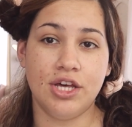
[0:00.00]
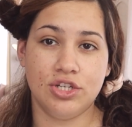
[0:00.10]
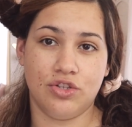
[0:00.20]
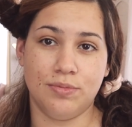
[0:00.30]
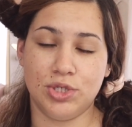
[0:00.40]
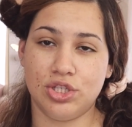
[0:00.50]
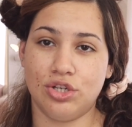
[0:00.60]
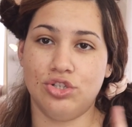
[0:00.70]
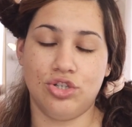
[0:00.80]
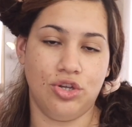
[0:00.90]
So I'm just
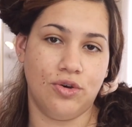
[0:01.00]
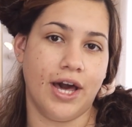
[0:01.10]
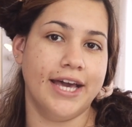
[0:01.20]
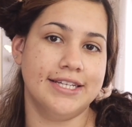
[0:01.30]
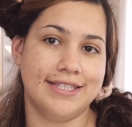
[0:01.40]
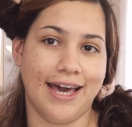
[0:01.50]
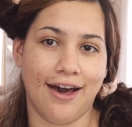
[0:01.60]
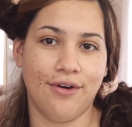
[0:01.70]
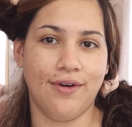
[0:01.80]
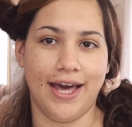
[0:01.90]
gonna show you guys
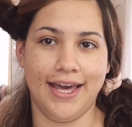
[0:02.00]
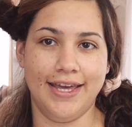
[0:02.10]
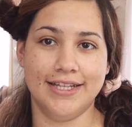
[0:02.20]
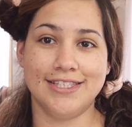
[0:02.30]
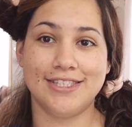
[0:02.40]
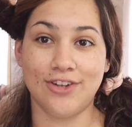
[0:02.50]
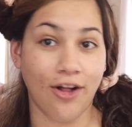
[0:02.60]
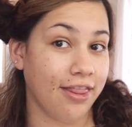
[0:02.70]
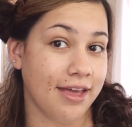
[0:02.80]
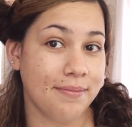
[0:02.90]
how I
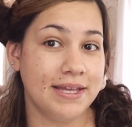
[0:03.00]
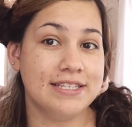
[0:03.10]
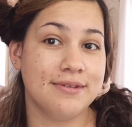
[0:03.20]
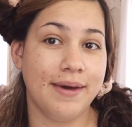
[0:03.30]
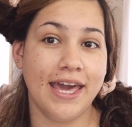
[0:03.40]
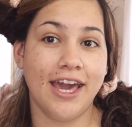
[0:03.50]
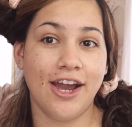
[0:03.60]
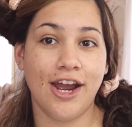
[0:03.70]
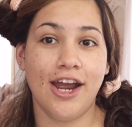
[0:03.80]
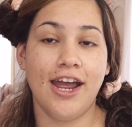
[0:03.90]
install them into my
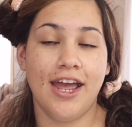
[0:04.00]
hair.